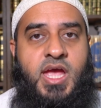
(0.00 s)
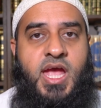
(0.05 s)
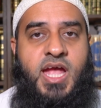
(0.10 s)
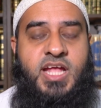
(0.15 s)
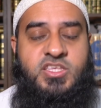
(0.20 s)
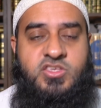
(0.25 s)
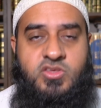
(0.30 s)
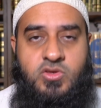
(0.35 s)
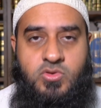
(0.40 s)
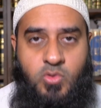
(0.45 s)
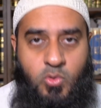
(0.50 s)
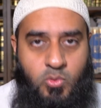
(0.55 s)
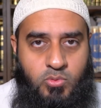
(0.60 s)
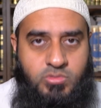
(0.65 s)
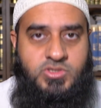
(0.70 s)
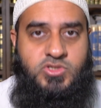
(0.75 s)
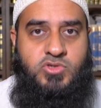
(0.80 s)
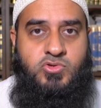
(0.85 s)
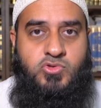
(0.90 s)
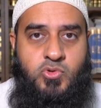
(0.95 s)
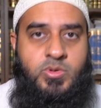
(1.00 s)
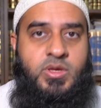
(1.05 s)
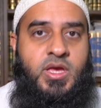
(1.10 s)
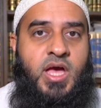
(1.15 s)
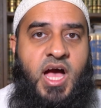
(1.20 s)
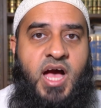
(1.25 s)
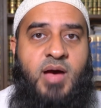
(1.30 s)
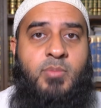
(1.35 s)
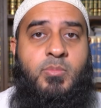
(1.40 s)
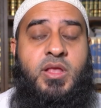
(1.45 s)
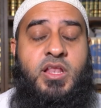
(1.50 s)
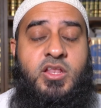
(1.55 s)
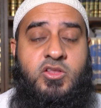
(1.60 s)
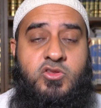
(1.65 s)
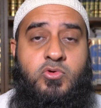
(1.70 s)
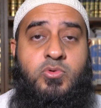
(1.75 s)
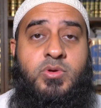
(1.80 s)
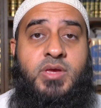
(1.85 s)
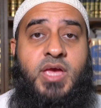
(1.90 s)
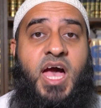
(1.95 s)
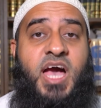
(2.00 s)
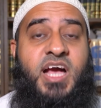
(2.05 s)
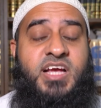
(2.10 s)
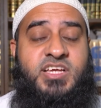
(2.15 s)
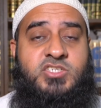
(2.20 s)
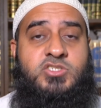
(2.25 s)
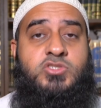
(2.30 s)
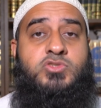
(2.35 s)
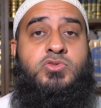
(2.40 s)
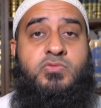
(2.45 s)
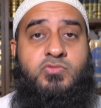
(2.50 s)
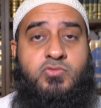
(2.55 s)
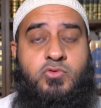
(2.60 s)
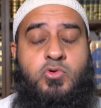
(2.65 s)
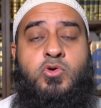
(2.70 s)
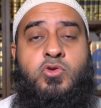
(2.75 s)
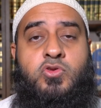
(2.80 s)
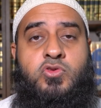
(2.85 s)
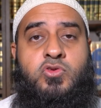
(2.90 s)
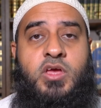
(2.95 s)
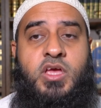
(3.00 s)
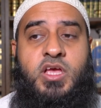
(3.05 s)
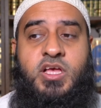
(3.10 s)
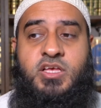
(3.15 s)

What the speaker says: It's also doing amal, doing actions of good.